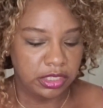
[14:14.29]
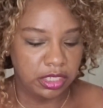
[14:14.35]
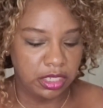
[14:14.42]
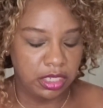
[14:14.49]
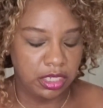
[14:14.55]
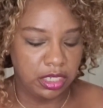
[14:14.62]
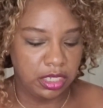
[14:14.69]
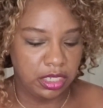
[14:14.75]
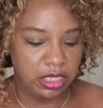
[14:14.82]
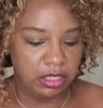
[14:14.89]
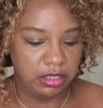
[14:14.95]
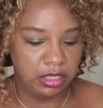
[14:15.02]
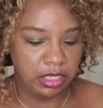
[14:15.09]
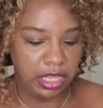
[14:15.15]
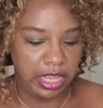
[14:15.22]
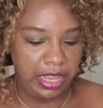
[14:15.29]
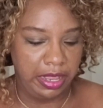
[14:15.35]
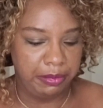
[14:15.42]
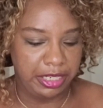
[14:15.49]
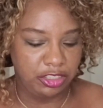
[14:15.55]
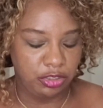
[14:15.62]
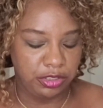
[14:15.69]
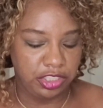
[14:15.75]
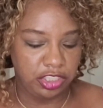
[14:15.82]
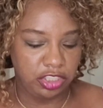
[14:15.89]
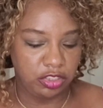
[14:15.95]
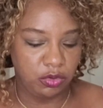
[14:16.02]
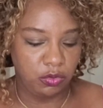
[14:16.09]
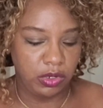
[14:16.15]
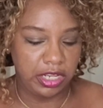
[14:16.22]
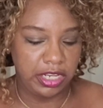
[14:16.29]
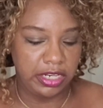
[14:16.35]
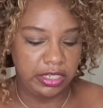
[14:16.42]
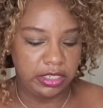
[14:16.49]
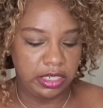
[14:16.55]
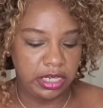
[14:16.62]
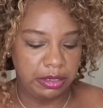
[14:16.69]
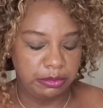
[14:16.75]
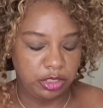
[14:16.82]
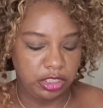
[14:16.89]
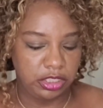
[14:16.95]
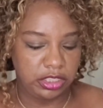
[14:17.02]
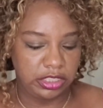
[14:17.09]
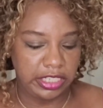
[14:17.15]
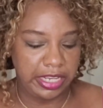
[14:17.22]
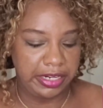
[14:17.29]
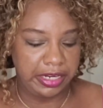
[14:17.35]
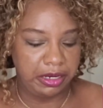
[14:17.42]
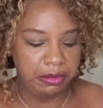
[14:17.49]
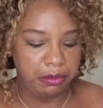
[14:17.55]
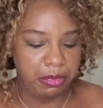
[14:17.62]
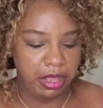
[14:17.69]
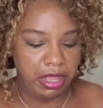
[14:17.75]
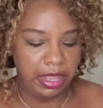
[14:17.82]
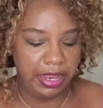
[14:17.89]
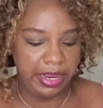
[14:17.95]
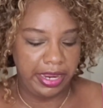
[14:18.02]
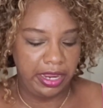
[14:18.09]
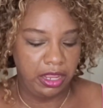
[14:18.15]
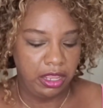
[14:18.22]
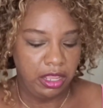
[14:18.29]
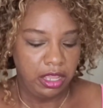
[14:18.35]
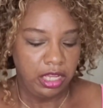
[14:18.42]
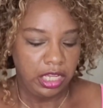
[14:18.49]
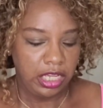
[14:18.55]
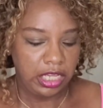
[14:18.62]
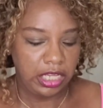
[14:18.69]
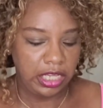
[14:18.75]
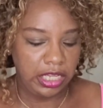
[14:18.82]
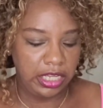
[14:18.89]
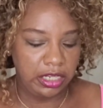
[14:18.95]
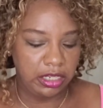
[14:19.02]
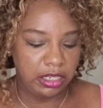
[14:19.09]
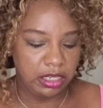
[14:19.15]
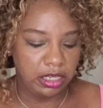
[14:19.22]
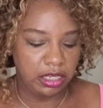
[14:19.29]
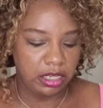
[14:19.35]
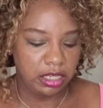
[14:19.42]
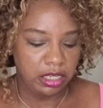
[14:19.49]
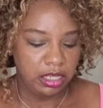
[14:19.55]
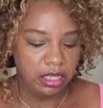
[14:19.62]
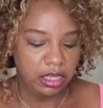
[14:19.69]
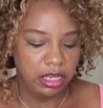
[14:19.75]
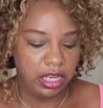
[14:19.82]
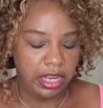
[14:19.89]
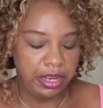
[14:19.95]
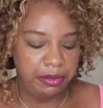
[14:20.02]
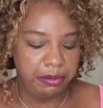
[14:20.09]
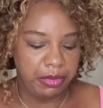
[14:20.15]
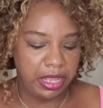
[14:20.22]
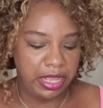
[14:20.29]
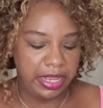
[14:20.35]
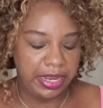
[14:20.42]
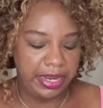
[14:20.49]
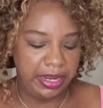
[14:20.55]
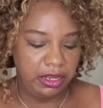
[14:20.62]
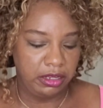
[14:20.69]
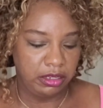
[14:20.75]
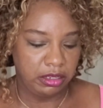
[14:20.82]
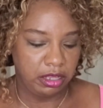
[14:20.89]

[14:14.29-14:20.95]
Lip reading: I have my traditional one. I'm just setting my heat and my